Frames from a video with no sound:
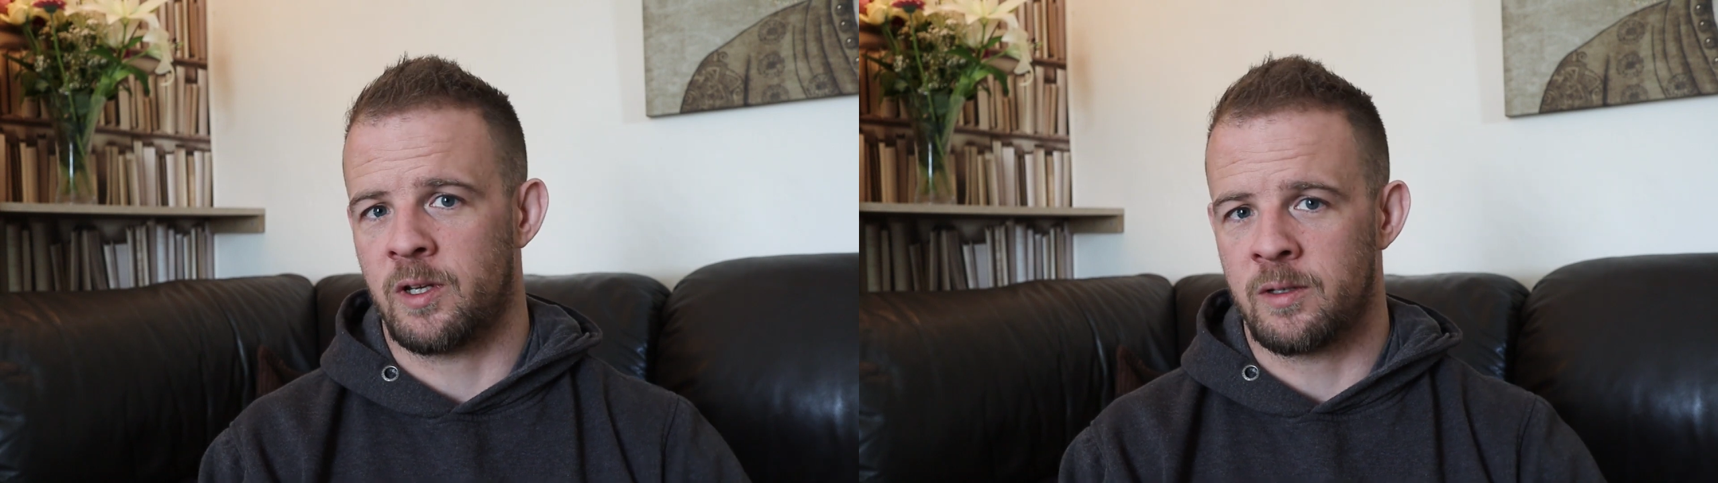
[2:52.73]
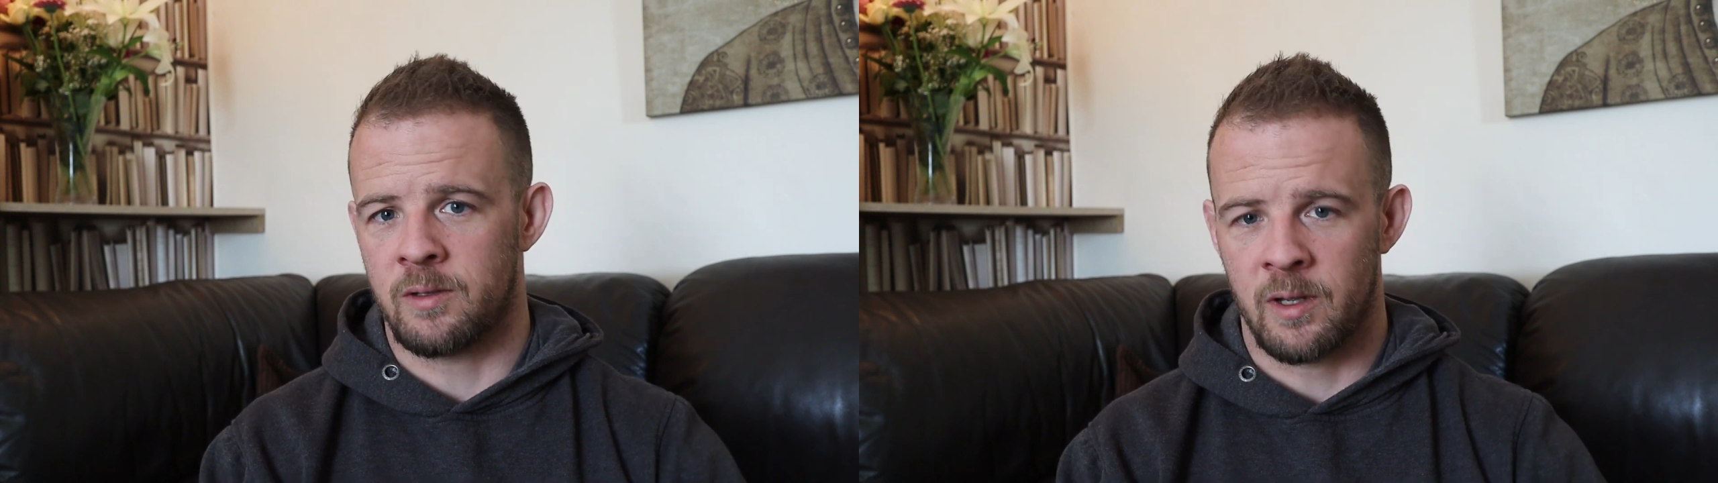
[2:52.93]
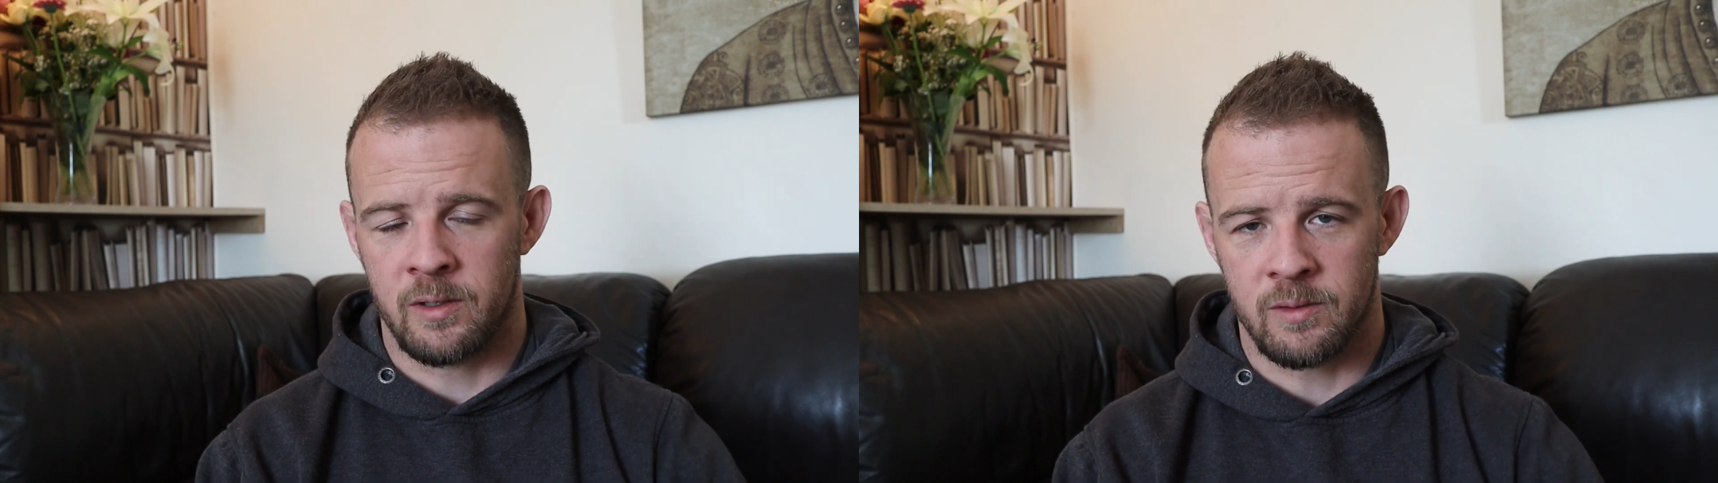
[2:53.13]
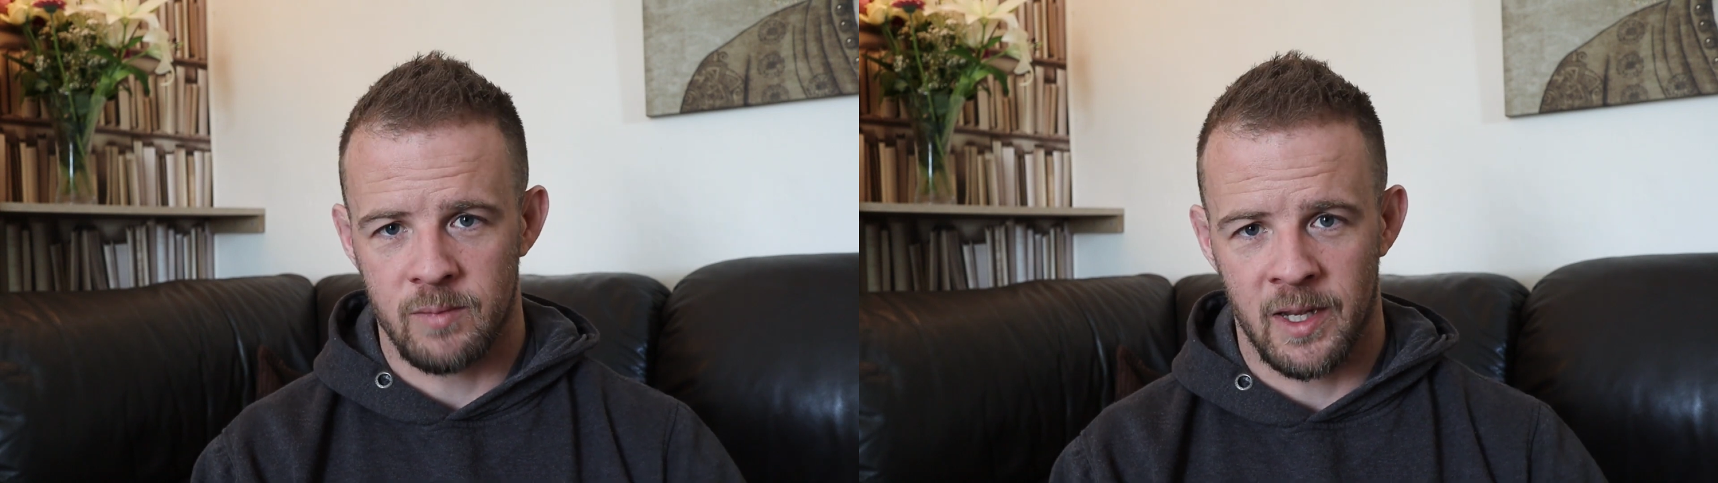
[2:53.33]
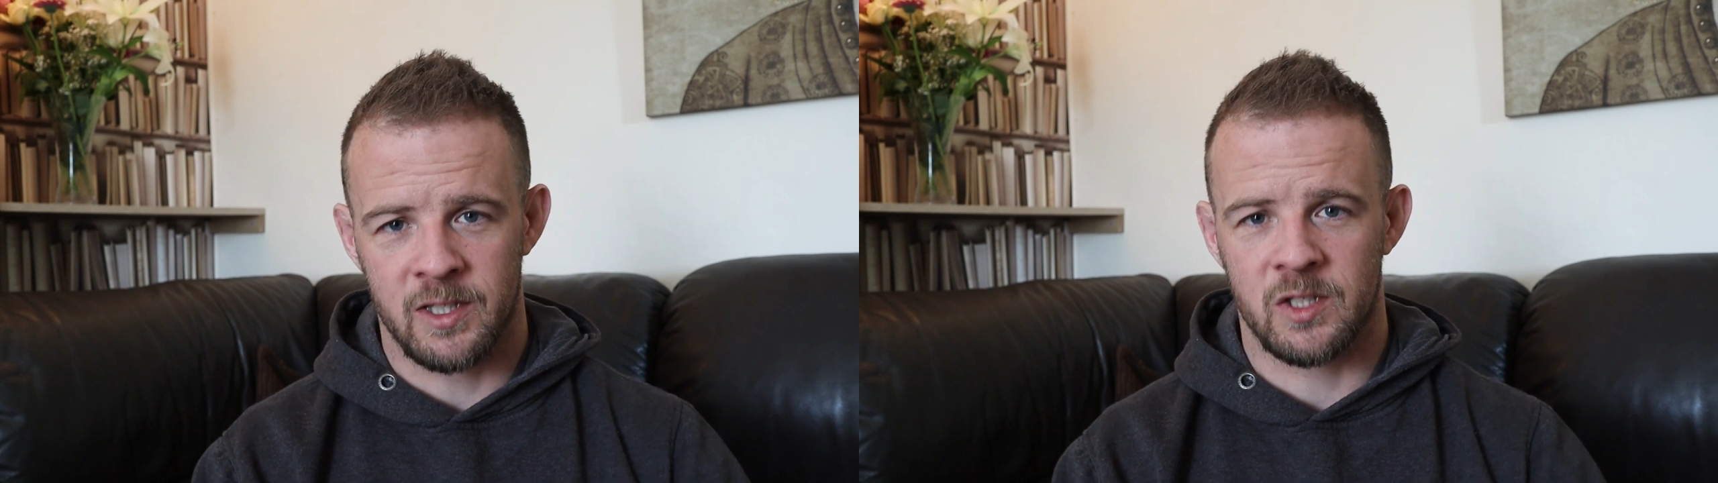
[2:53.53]
and
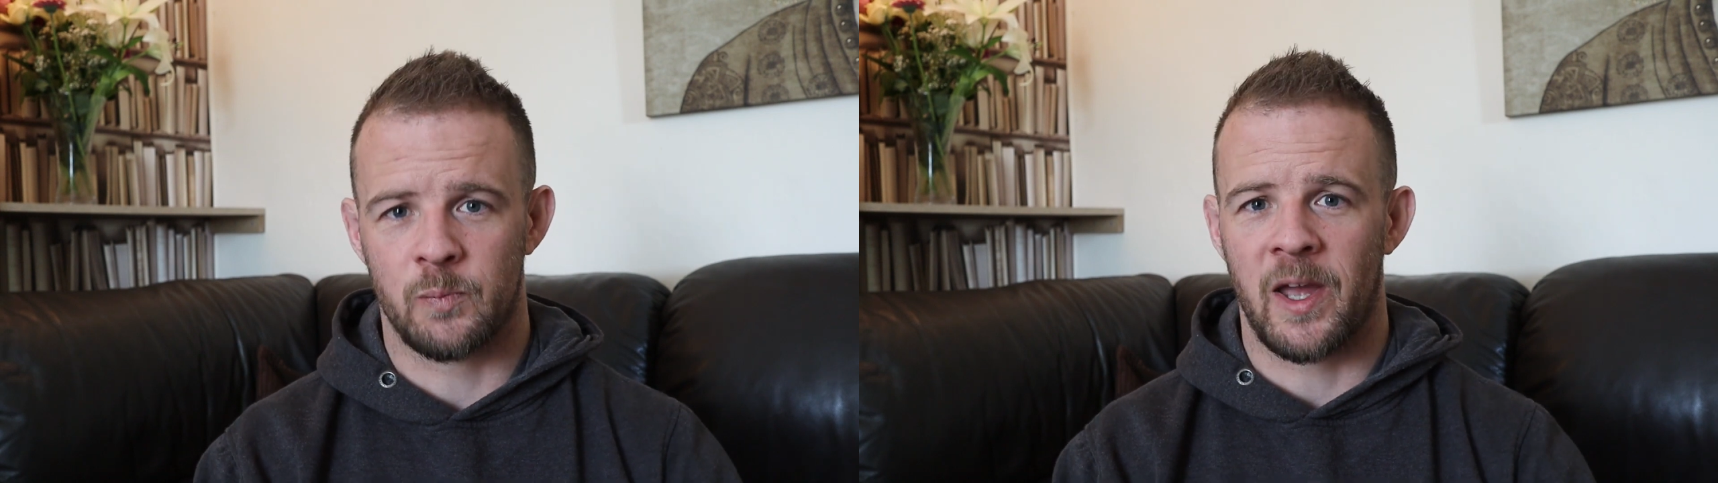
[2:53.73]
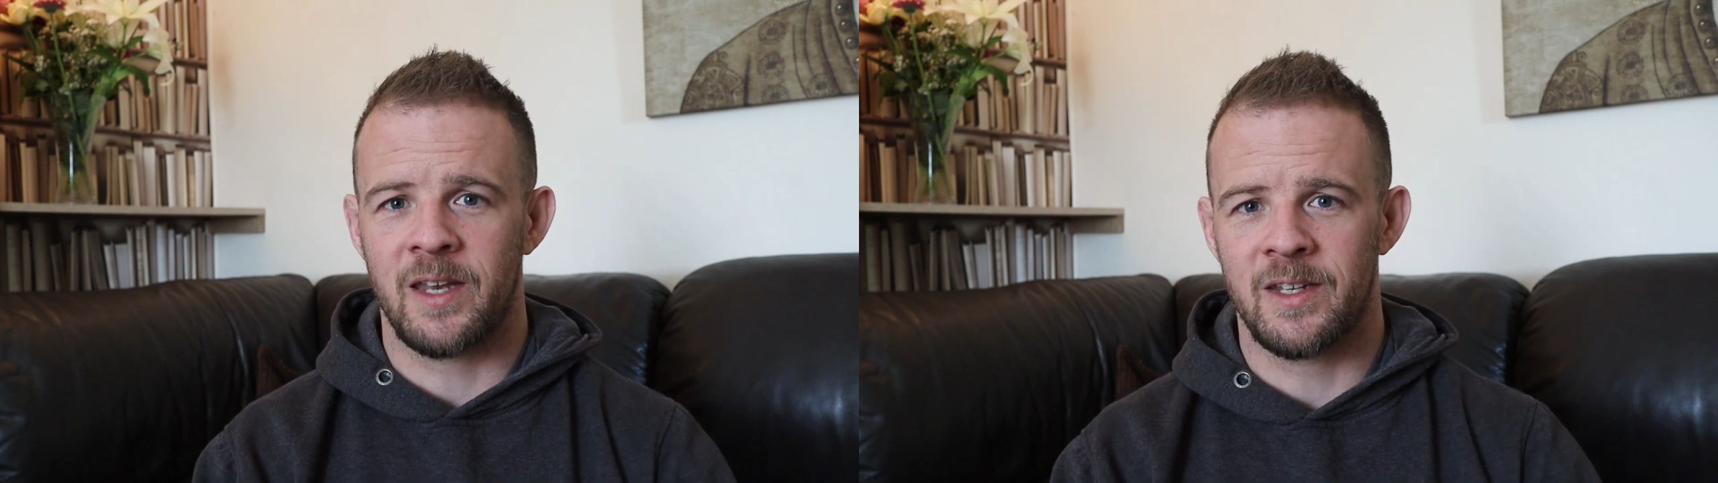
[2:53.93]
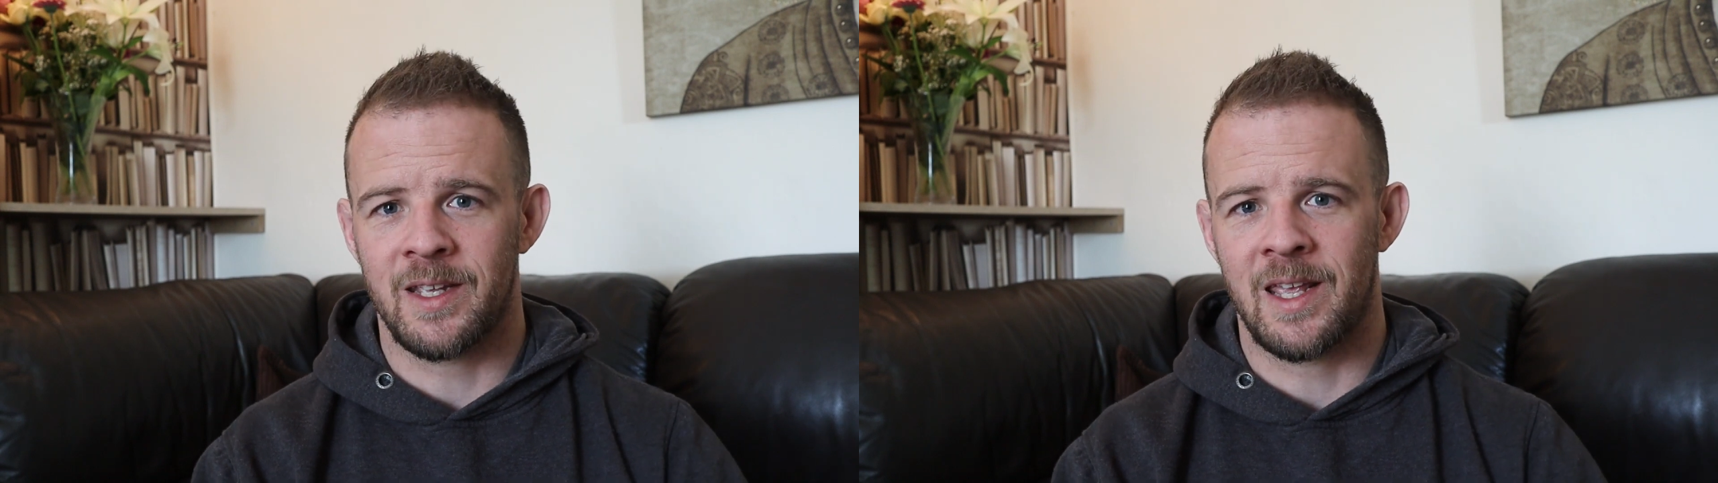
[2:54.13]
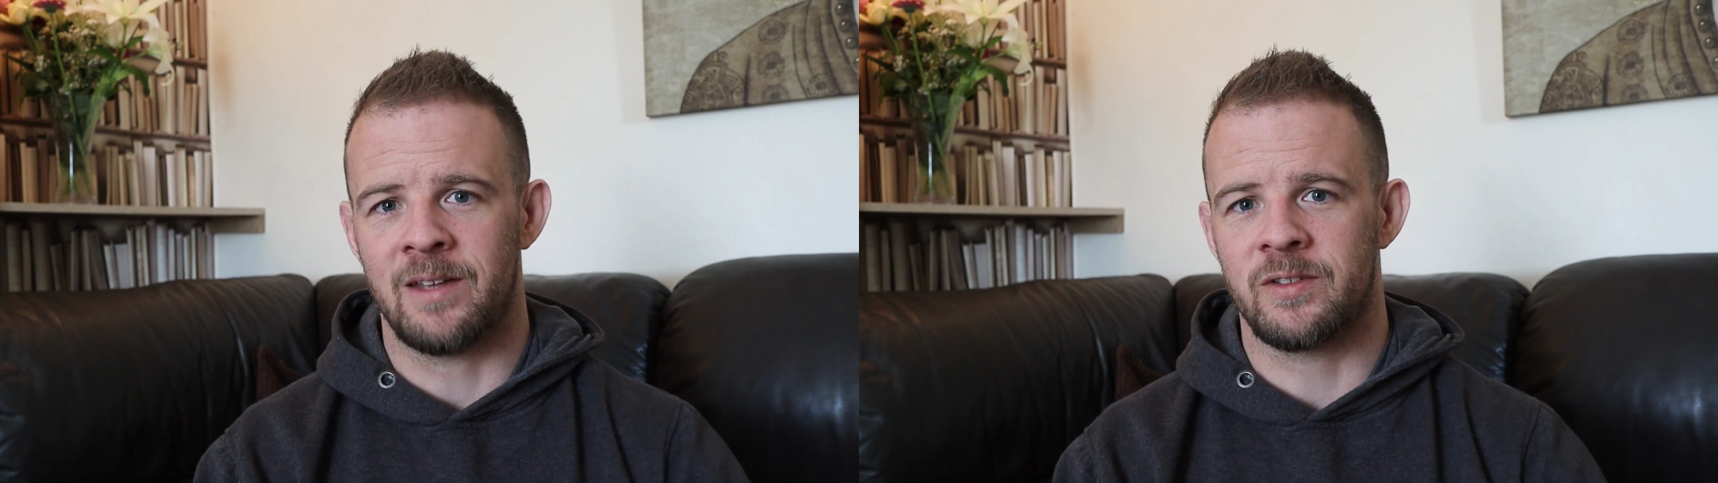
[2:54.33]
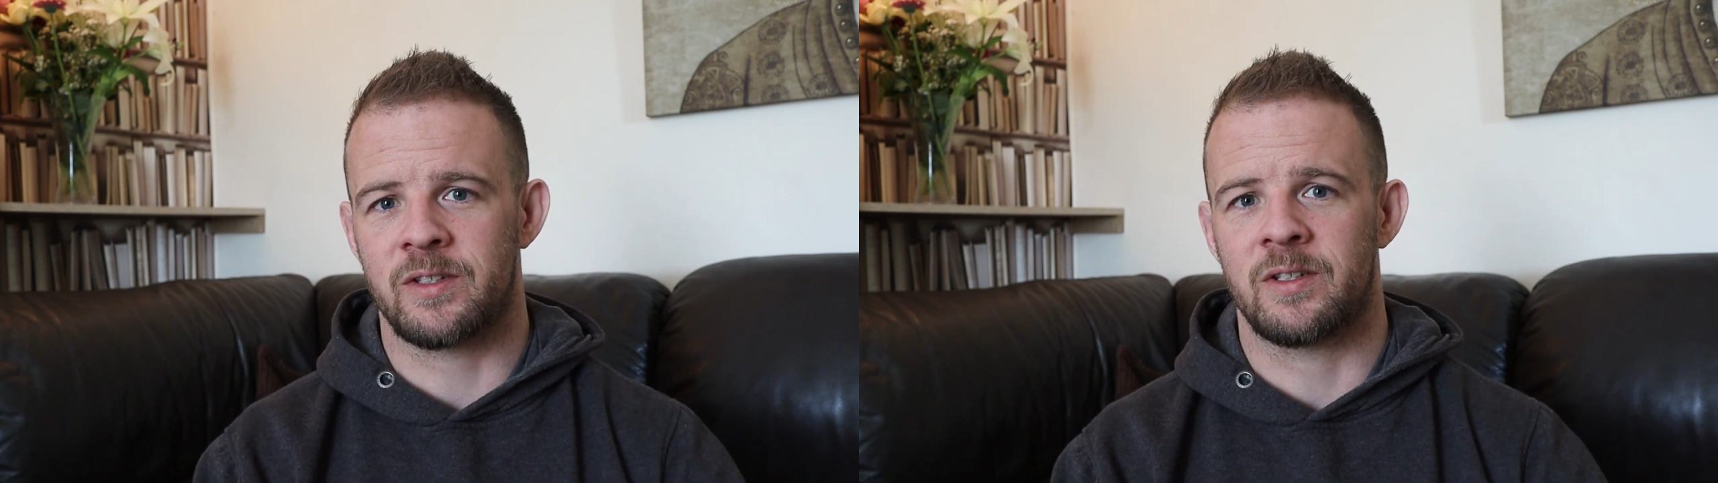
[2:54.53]
expand
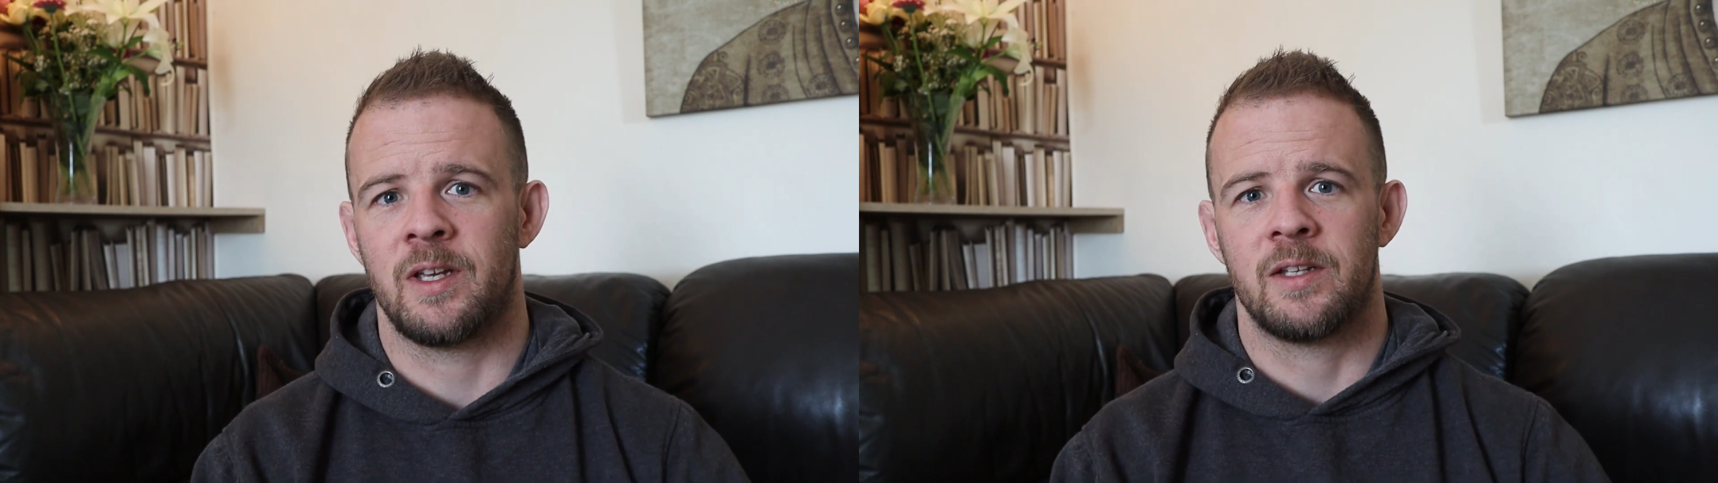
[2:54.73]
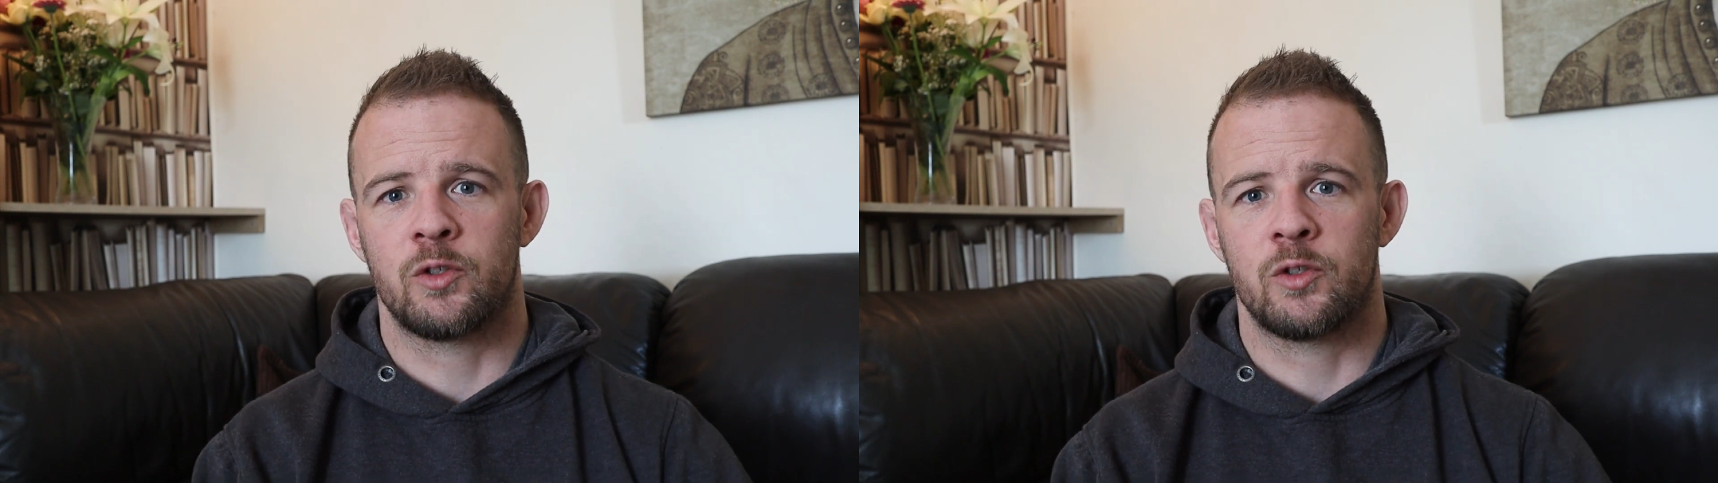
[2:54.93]
against